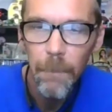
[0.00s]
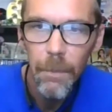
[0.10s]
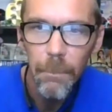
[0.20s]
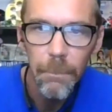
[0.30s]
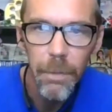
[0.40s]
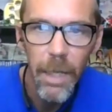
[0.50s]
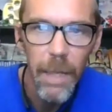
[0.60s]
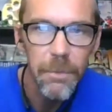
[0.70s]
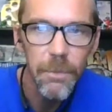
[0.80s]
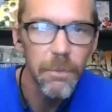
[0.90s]
But
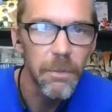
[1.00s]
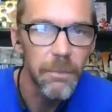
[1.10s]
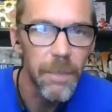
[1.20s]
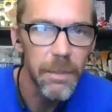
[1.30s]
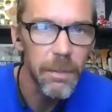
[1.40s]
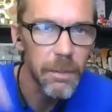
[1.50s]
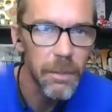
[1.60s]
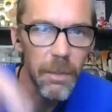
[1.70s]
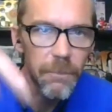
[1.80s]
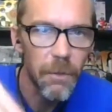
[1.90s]
absolutely amazing
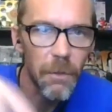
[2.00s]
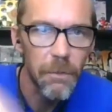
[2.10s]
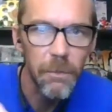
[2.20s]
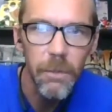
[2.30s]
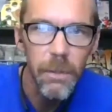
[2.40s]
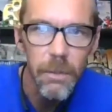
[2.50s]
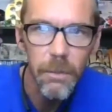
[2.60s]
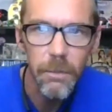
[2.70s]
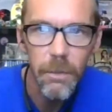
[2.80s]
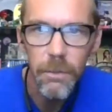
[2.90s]
stuff. All their links are
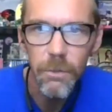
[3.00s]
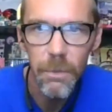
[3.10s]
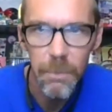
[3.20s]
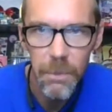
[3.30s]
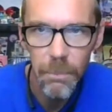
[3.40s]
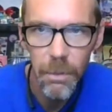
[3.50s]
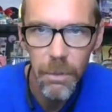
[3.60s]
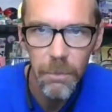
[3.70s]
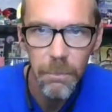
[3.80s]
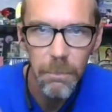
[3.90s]
in the description
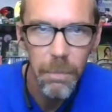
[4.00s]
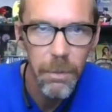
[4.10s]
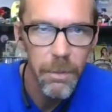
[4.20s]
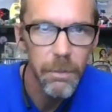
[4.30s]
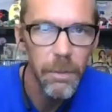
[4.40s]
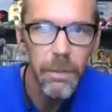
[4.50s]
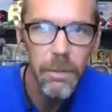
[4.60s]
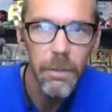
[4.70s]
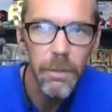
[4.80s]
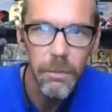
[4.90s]
below, plus their links to
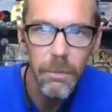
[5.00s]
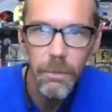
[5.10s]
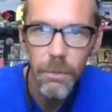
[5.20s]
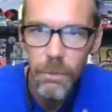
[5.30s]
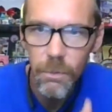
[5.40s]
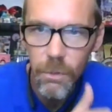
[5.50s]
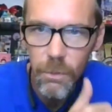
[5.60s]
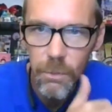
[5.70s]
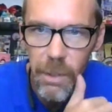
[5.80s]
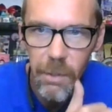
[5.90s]
the YouTube
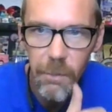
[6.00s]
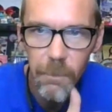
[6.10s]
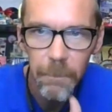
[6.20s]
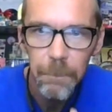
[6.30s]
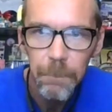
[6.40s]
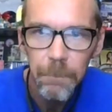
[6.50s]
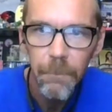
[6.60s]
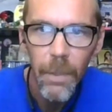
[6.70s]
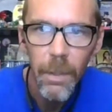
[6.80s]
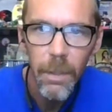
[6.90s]
channel.
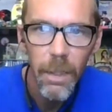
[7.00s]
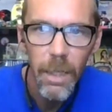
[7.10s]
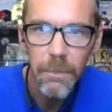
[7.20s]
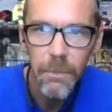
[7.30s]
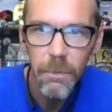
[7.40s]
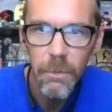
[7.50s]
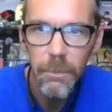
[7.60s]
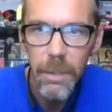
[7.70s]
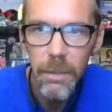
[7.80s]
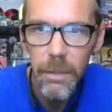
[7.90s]
Absolutely
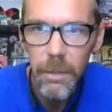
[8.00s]
amazing.